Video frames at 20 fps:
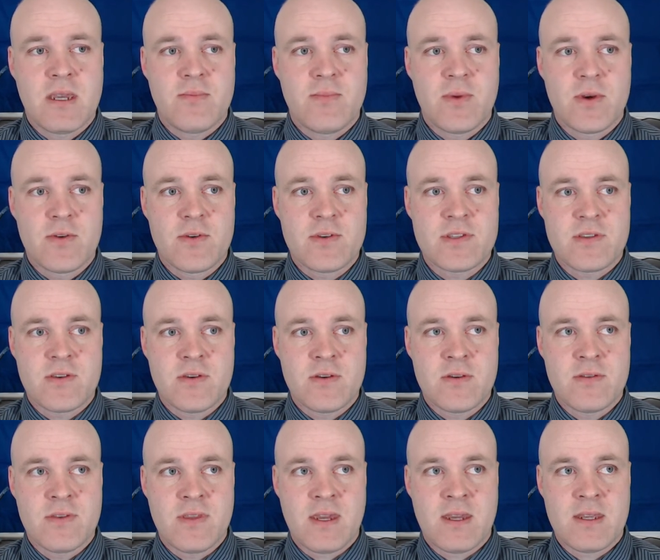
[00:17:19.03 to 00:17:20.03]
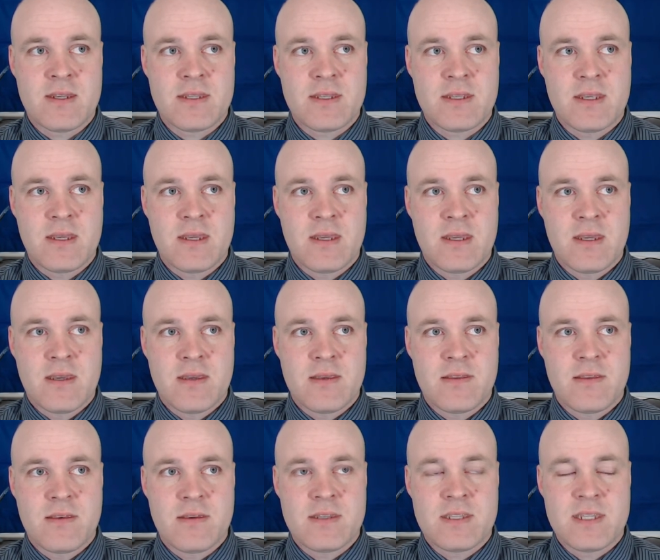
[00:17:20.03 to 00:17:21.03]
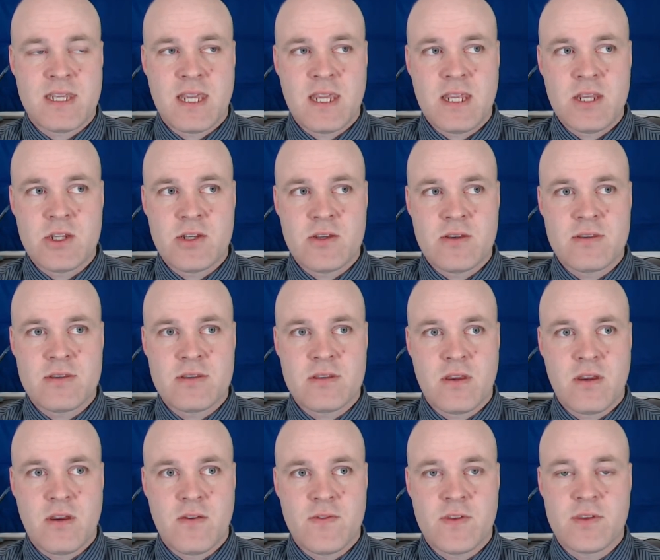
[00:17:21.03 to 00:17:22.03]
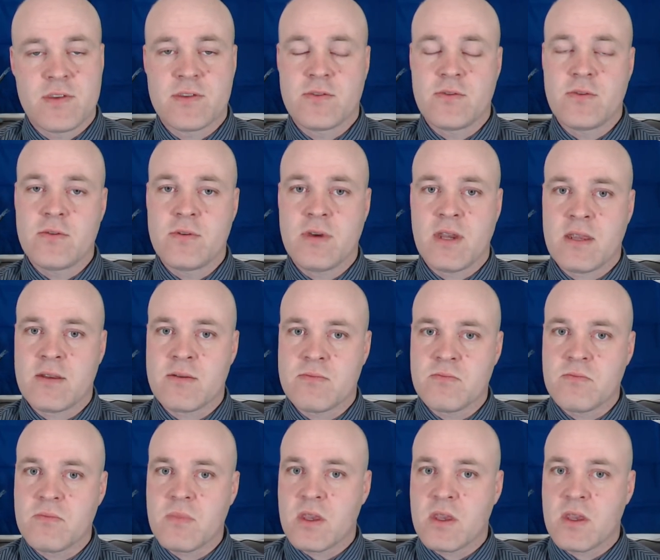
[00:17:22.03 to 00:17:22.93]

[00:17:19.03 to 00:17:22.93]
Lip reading: but also that the teachers of the school had